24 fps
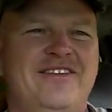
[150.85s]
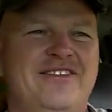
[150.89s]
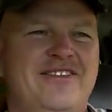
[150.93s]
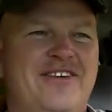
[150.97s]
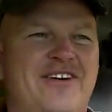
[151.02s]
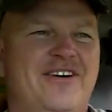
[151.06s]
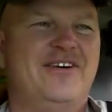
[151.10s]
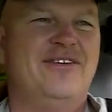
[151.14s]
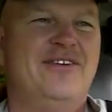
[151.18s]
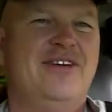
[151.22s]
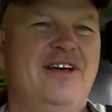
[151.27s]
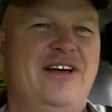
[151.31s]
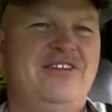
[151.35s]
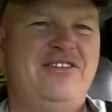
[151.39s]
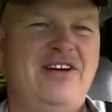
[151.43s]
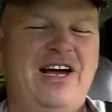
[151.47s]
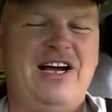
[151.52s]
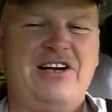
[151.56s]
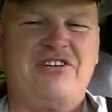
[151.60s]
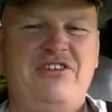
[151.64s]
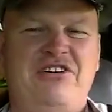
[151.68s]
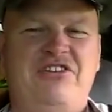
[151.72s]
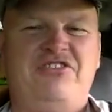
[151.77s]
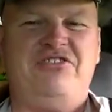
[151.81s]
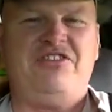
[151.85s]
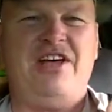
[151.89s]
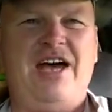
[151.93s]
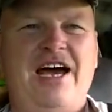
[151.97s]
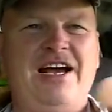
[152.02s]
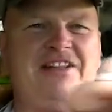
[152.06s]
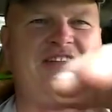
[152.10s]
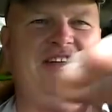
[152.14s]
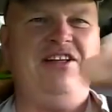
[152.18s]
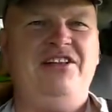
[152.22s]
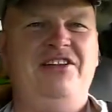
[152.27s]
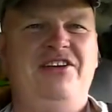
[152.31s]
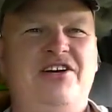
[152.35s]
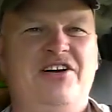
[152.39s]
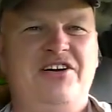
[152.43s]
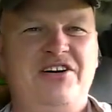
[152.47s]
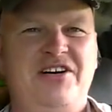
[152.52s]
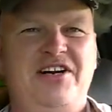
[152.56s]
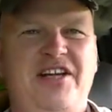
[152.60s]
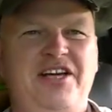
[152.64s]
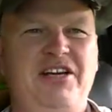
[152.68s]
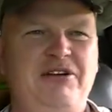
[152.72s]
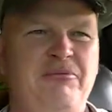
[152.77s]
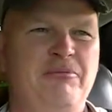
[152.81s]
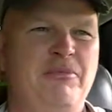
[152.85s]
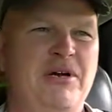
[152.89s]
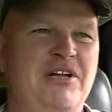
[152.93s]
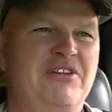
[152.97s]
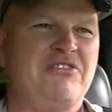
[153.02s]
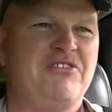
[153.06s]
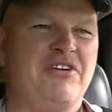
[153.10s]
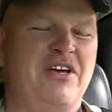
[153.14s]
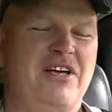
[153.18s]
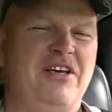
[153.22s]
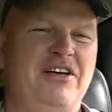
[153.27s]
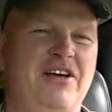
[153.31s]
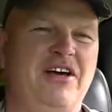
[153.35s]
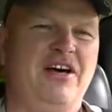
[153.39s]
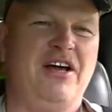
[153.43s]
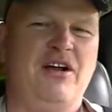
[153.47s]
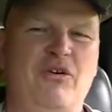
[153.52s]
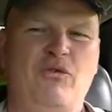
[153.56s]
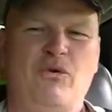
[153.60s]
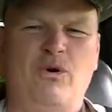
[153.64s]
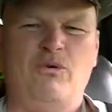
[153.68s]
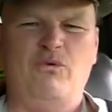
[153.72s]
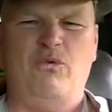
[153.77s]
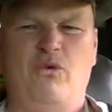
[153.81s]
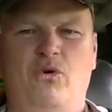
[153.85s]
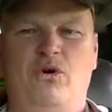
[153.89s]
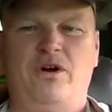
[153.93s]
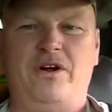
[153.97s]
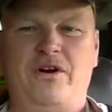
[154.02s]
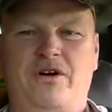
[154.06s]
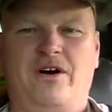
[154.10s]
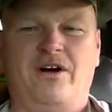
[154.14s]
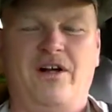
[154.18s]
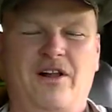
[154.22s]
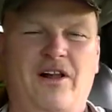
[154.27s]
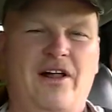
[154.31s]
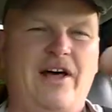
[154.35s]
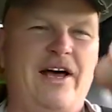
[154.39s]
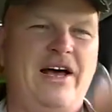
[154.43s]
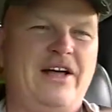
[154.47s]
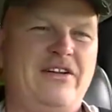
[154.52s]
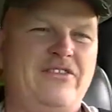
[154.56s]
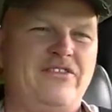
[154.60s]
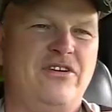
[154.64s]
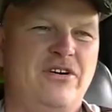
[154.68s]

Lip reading: So it's actually stacked in there neat, but it's like you got to avoid all that.